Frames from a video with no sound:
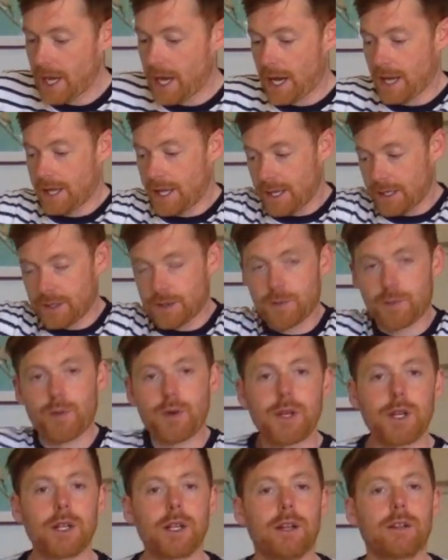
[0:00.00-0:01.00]
and then
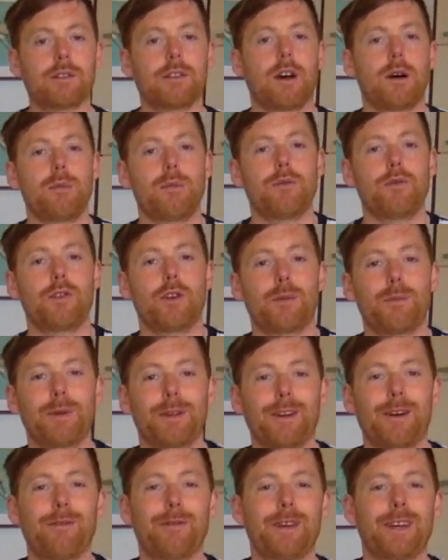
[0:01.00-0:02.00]
sprinkle on top of your
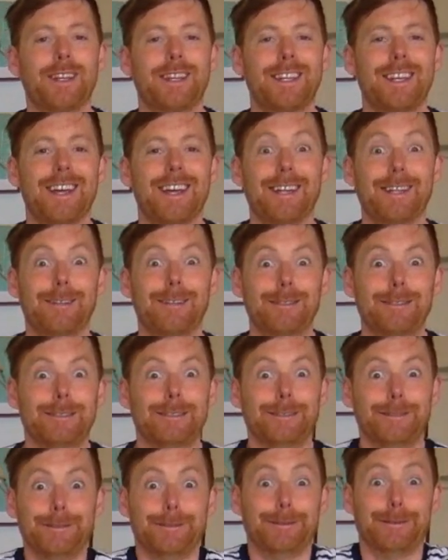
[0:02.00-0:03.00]
banoffee at the end.
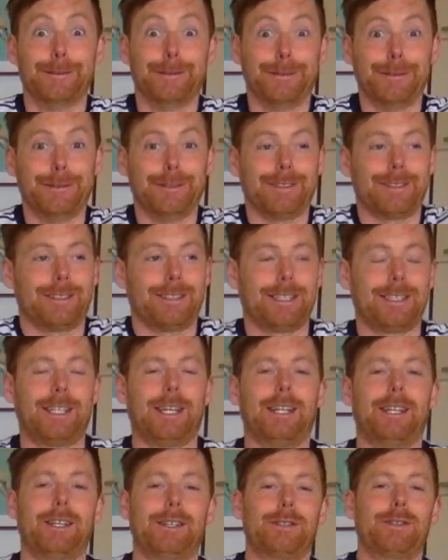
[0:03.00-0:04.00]
Ooh, I
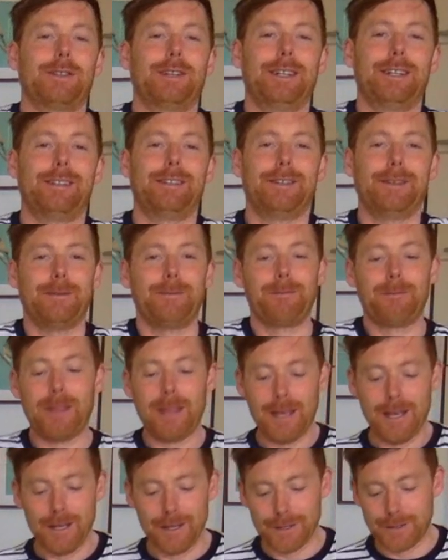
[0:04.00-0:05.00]
get excited.
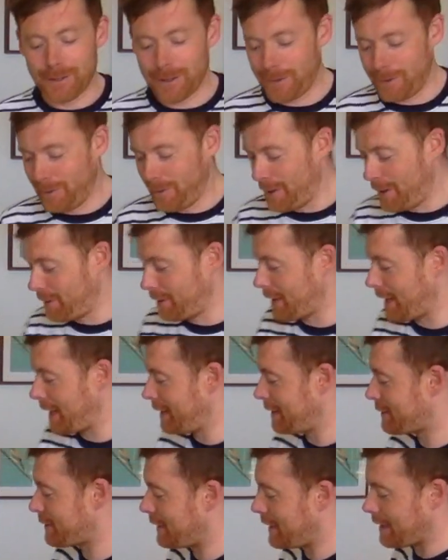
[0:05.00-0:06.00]
So, okay,
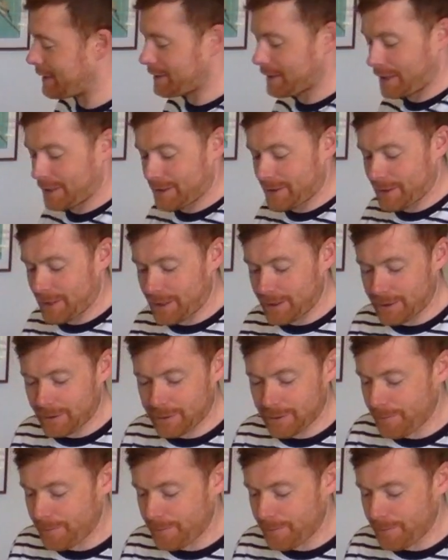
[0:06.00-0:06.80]
so let's get started.